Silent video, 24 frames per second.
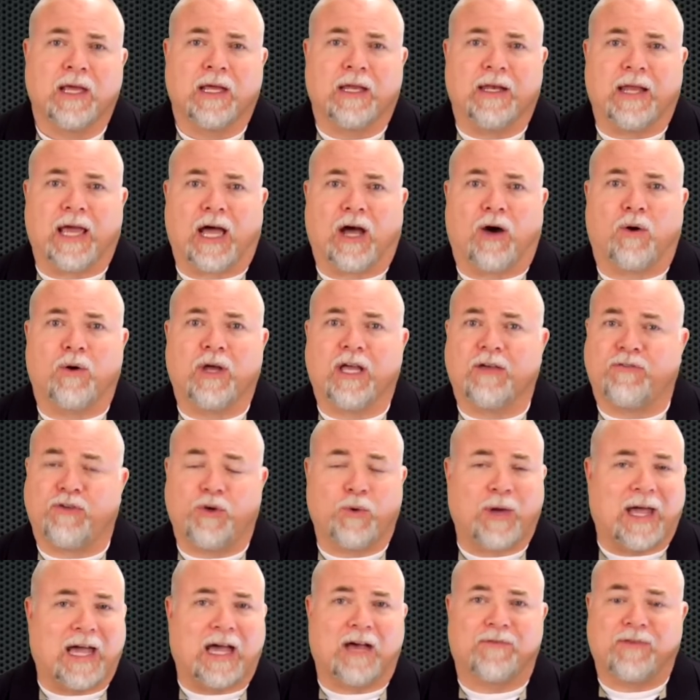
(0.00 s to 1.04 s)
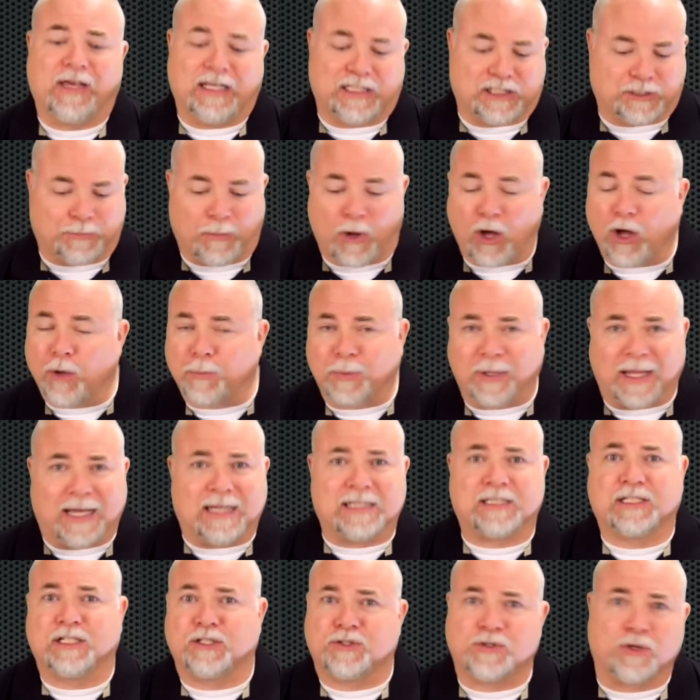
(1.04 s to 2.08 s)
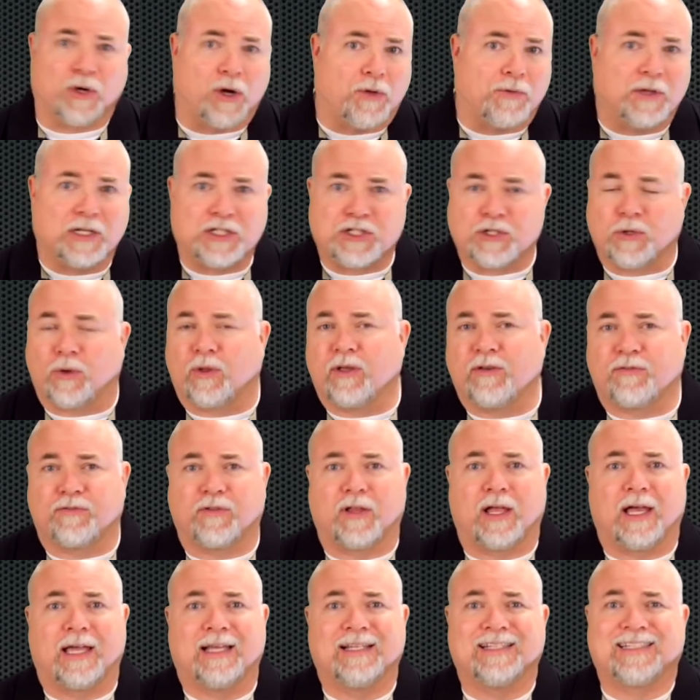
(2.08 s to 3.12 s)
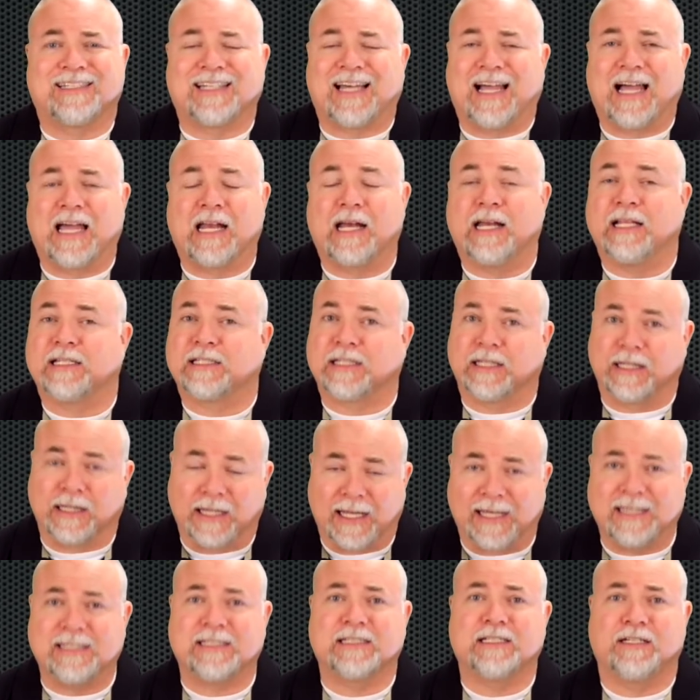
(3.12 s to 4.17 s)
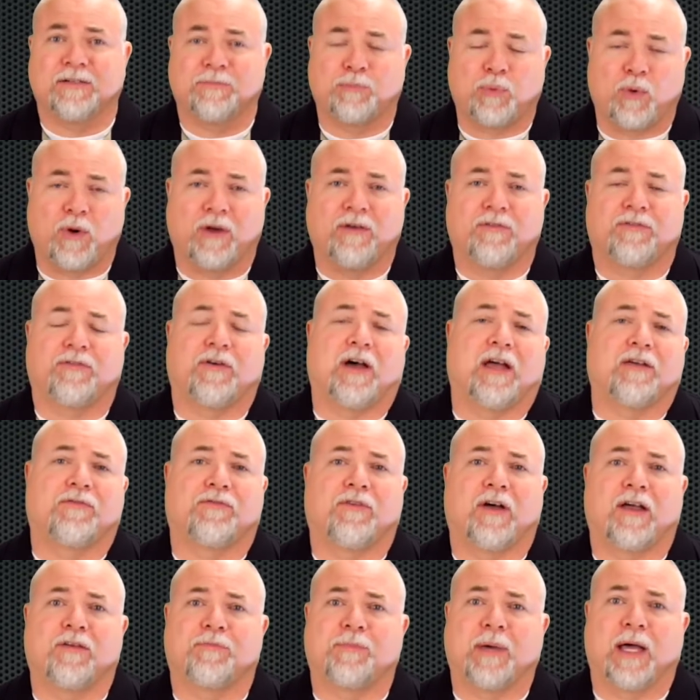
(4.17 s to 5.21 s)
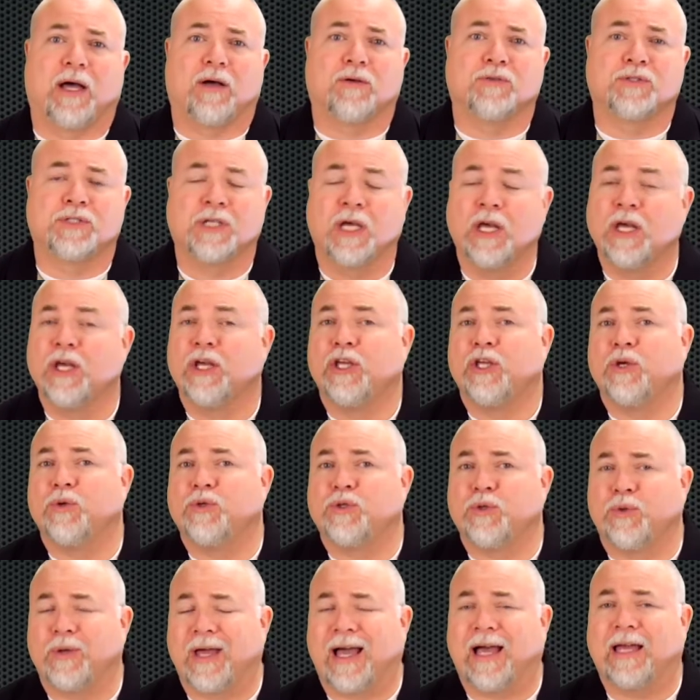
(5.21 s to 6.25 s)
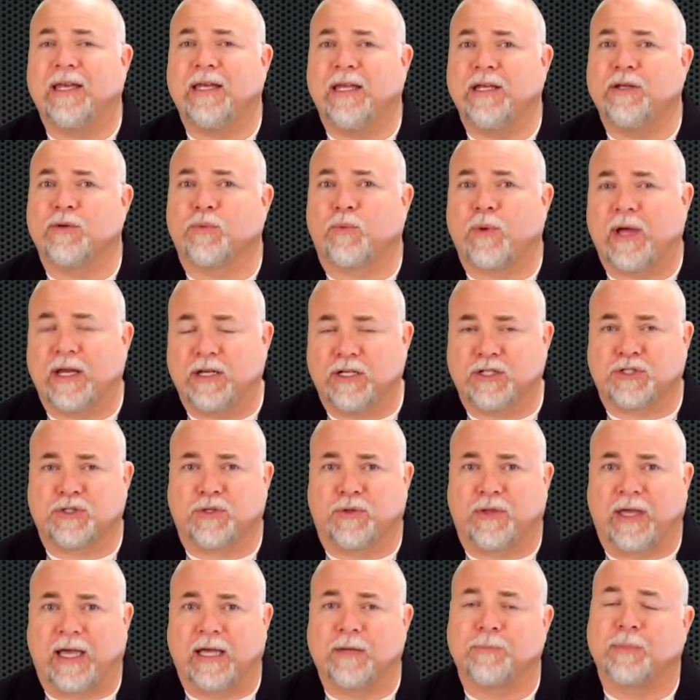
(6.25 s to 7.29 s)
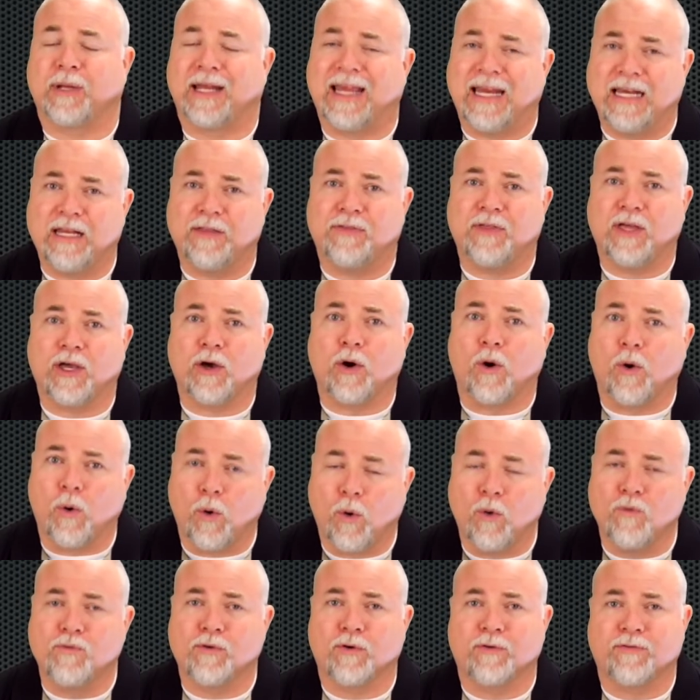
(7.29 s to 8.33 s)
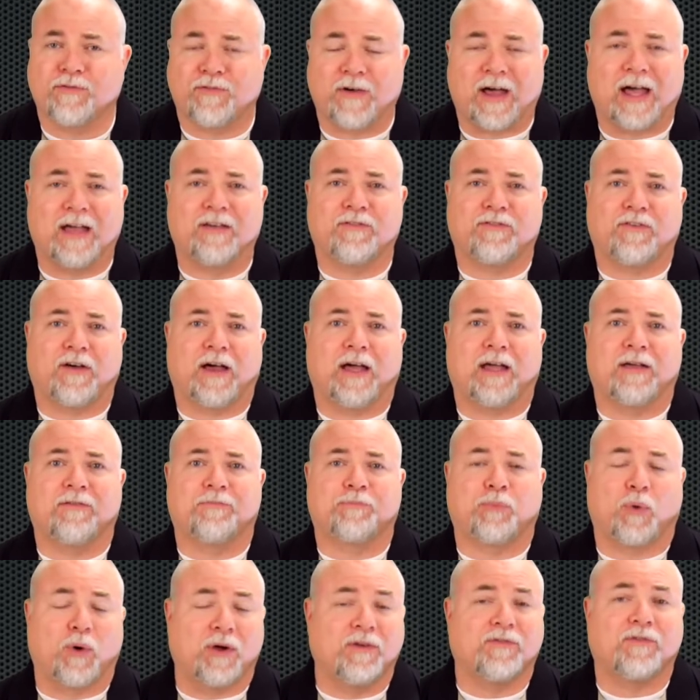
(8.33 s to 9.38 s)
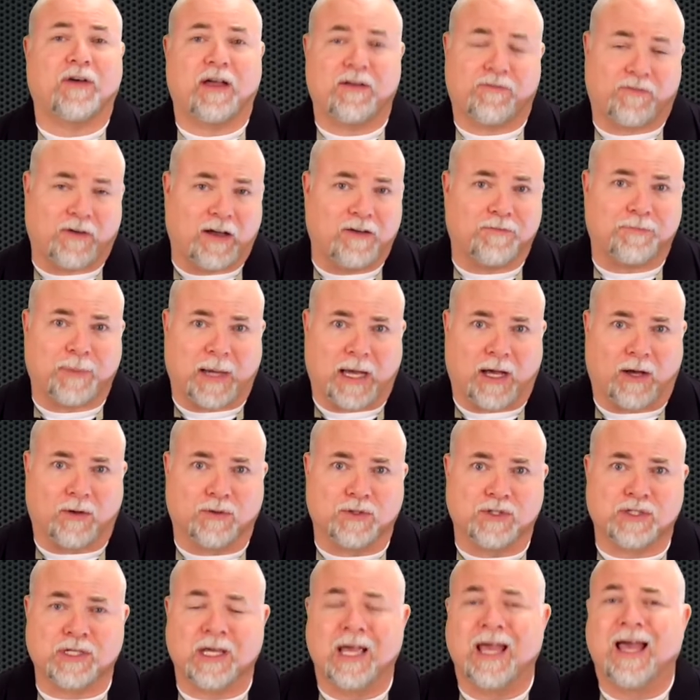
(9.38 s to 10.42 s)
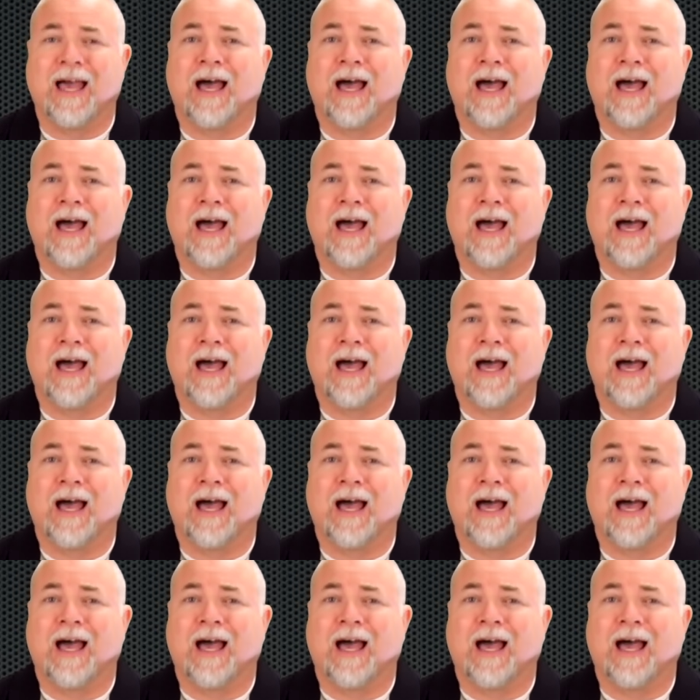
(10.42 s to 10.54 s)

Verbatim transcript: Now, if you have a small plastic drone that you only fly inside and it's less than 0.55 pounds, you do not need to register that. But anything over 0.55 pounds